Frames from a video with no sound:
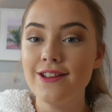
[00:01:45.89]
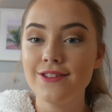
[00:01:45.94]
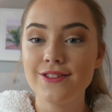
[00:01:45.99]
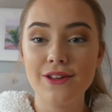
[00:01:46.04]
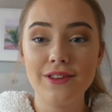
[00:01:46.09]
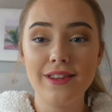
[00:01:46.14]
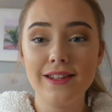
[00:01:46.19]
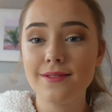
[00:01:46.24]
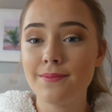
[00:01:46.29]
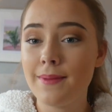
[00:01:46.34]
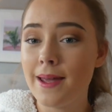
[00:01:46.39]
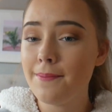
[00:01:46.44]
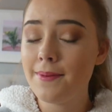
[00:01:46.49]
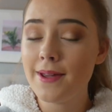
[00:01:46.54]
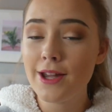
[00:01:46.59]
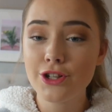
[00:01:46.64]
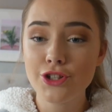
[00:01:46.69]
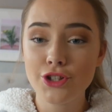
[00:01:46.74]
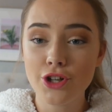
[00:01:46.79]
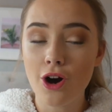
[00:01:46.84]
So this may
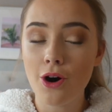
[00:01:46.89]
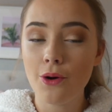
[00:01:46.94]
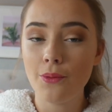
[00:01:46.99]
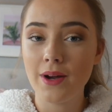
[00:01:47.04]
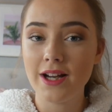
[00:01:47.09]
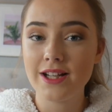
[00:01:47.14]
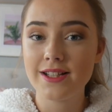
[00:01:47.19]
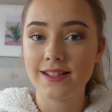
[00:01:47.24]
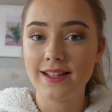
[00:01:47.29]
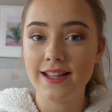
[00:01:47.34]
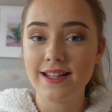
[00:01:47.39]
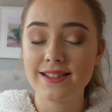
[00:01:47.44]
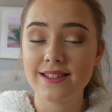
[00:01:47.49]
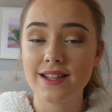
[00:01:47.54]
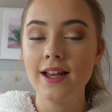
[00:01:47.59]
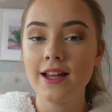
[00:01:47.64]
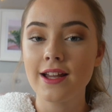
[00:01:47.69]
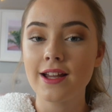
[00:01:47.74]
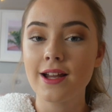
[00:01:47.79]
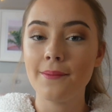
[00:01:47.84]
be a short wish
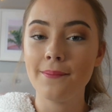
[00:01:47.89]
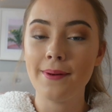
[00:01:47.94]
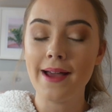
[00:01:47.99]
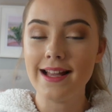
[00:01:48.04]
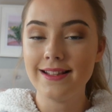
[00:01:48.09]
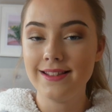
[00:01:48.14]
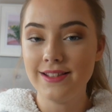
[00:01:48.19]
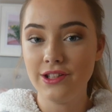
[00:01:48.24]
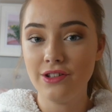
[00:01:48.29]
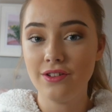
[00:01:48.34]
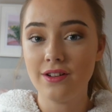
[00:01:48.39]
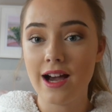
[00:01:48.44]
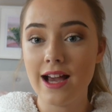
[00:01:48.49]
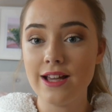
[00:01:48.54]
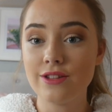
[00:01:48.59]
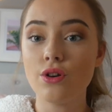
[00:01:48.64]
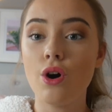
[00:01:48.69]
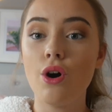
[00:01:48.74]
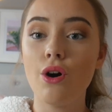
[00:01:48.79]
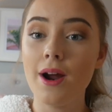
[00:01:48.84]
list compared to you
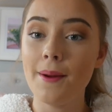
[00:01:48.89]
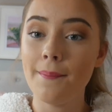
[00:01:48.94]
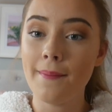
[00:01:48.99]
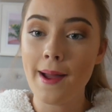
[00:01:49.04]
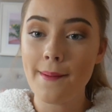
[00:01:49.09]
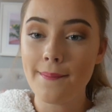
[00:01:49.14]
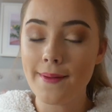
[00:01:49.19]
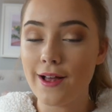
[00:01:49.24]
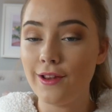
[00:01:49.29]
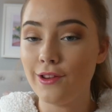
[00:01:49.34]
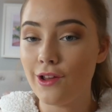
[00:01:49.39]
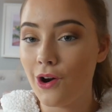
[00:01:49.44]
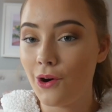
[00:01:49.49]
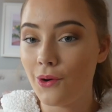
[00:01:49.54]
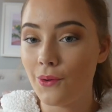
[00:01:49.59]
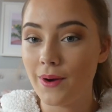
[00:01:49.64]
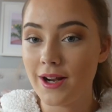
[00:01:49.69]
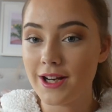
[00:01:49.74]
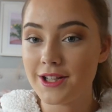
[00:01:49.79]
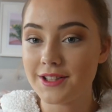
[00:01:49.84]
guys or it might be a
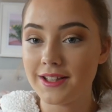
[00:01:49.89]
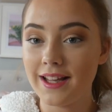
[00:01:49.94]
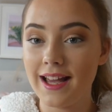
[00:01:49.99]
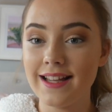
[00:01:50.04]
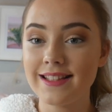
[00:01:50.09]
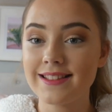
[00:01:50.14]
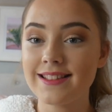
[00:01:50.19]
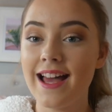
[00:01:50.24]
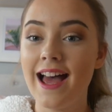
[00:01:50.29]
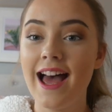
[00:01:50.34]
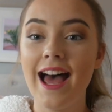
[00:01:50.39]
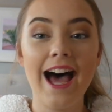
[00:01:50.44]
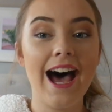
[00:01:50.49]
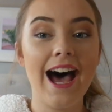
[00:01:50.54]
long wish list.